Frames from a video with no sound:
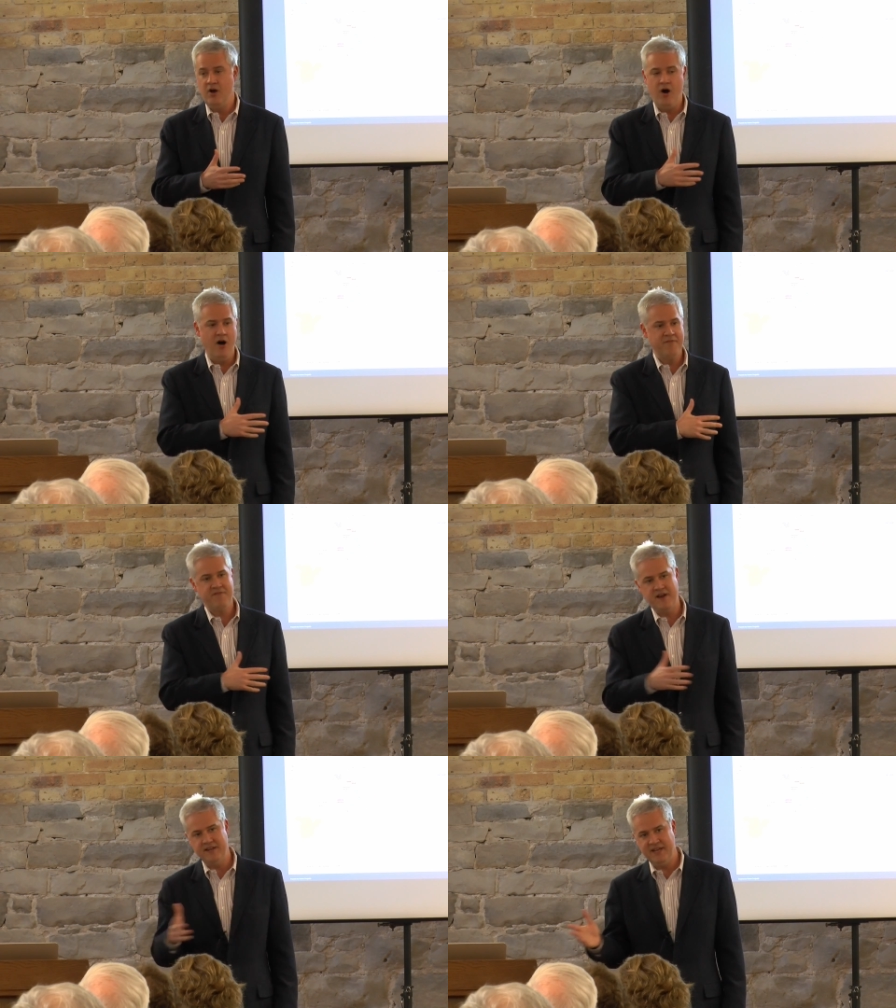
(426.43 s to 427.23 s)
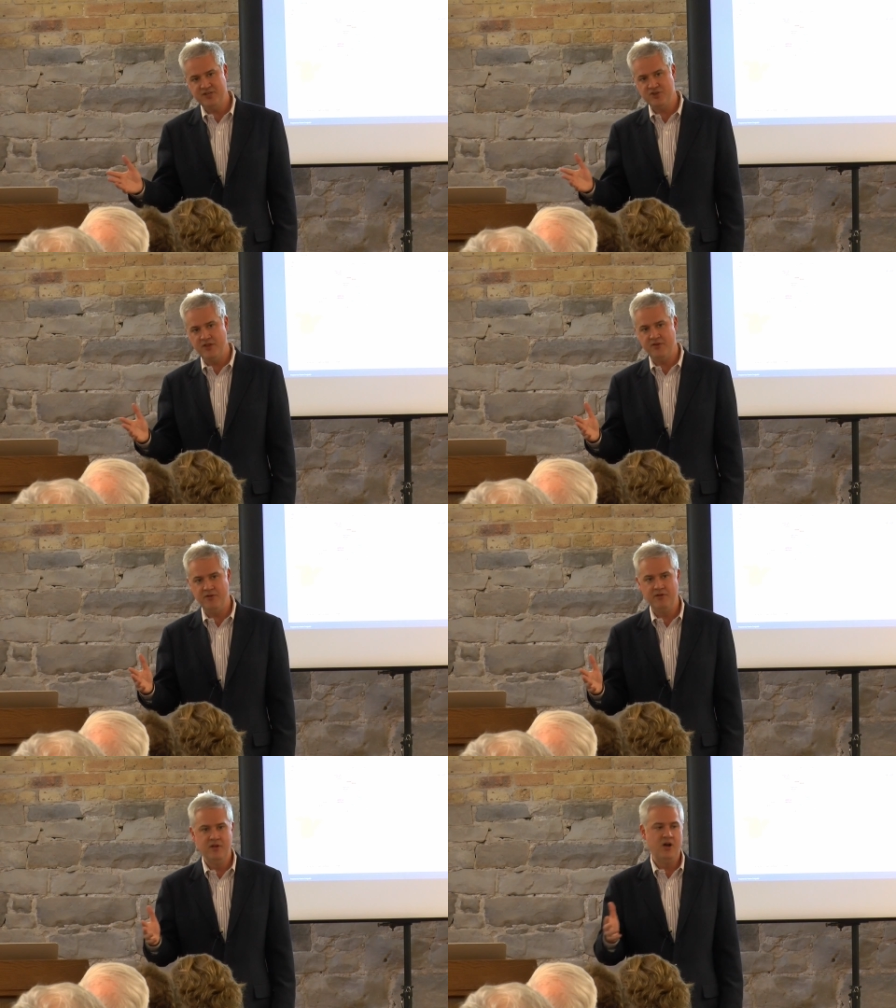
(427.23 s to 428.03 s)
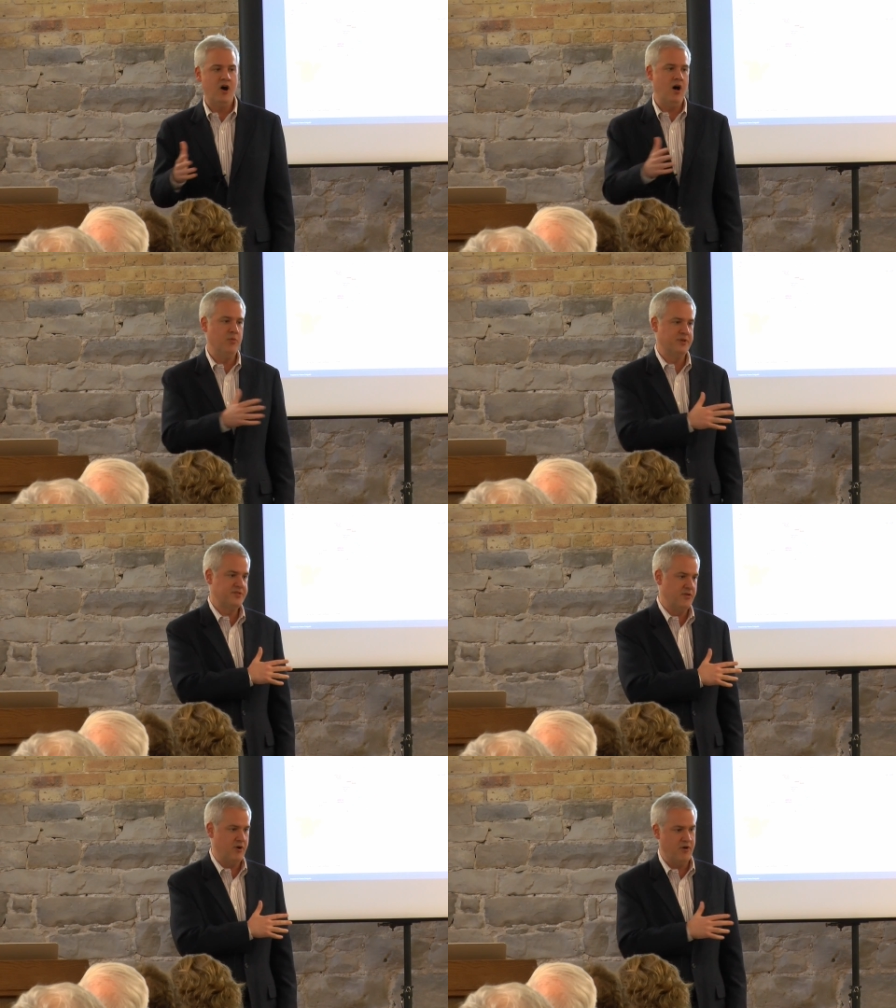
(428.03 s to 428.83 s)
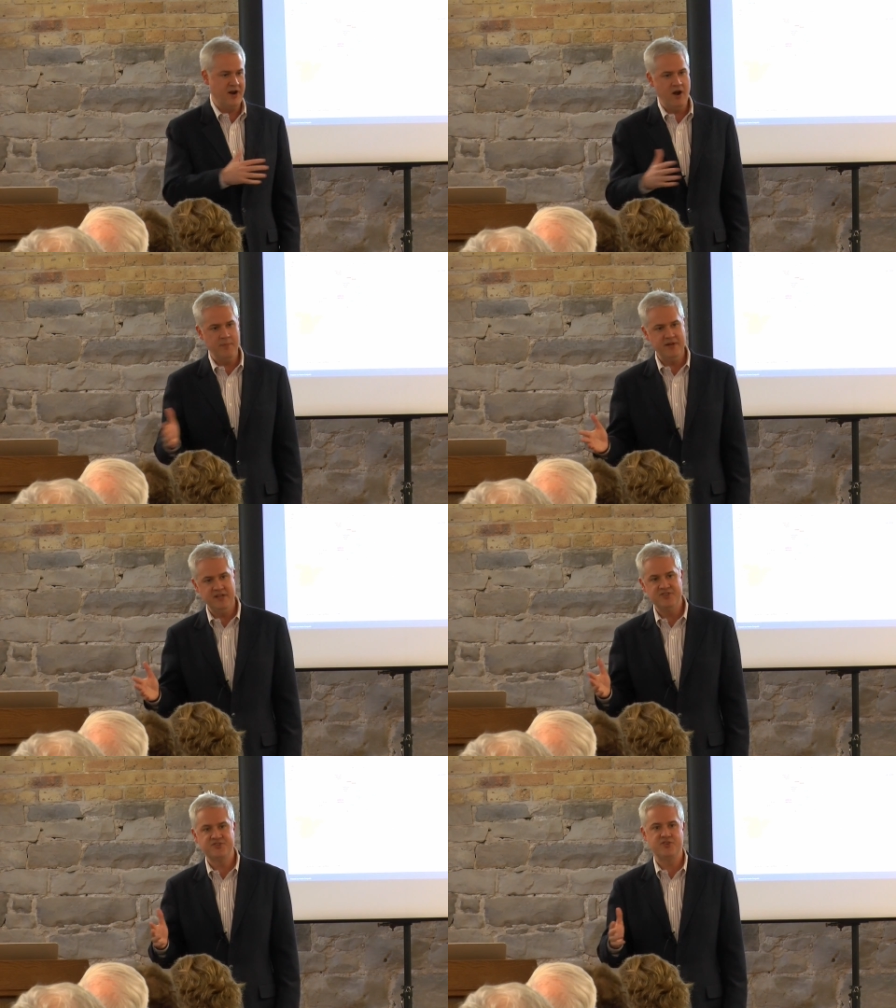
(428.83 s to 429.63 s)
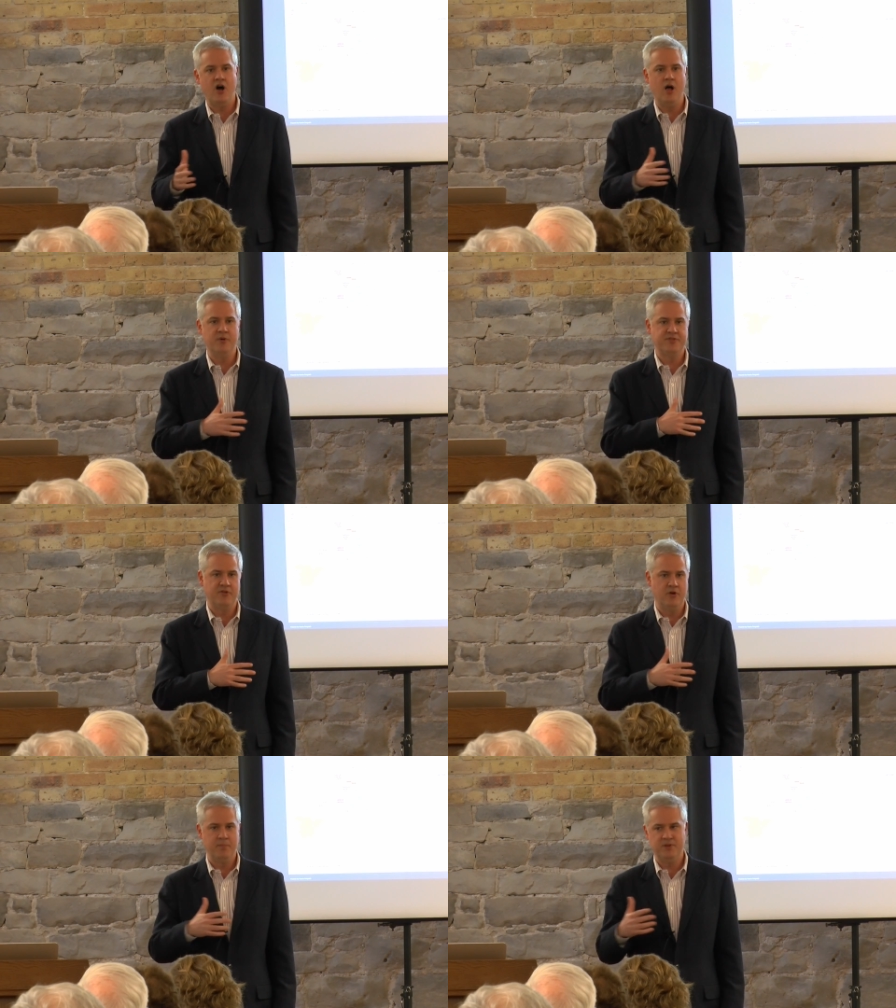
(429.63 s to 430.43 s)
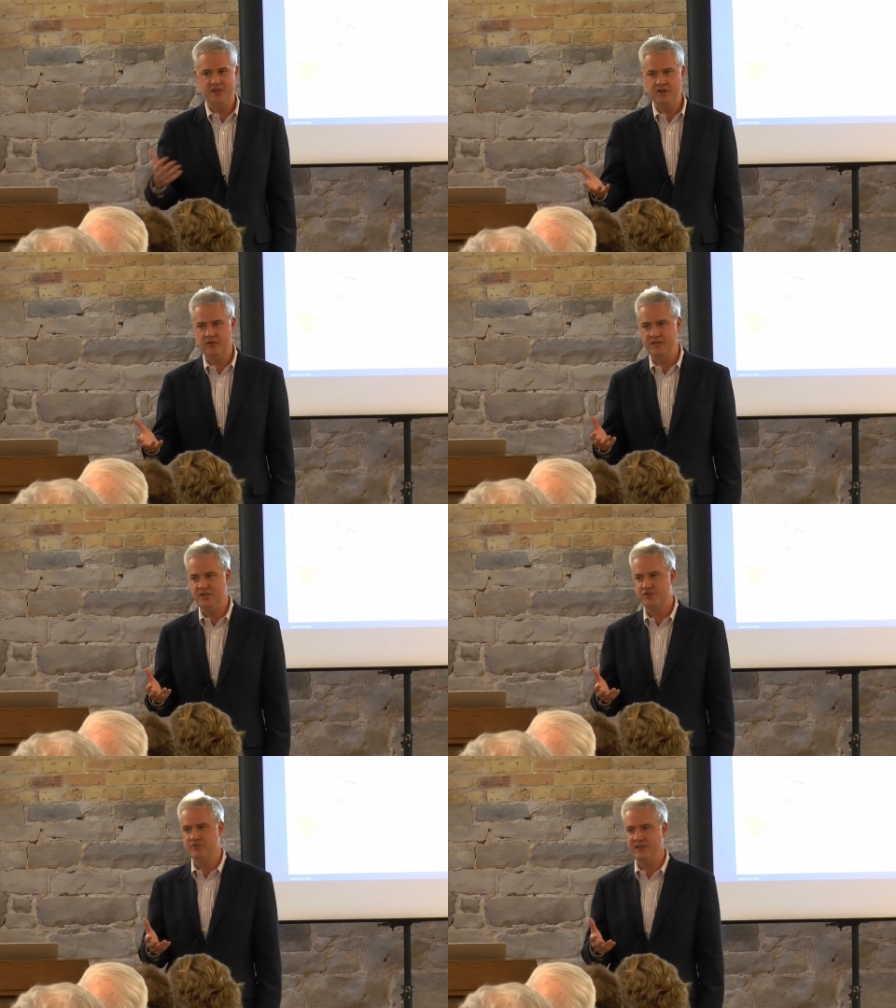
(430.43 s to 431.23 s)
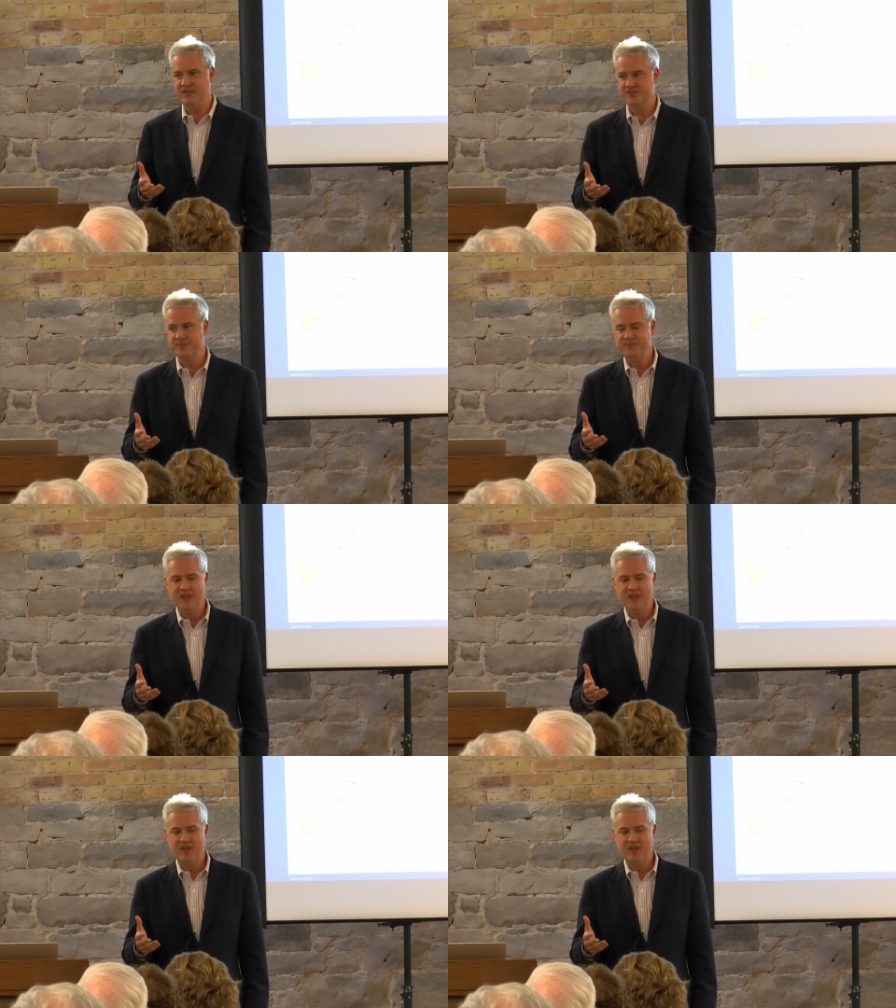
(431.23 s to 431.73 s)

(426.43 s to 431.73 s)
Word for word: All fighting each other, all with their own armies, all with their own political intrigues.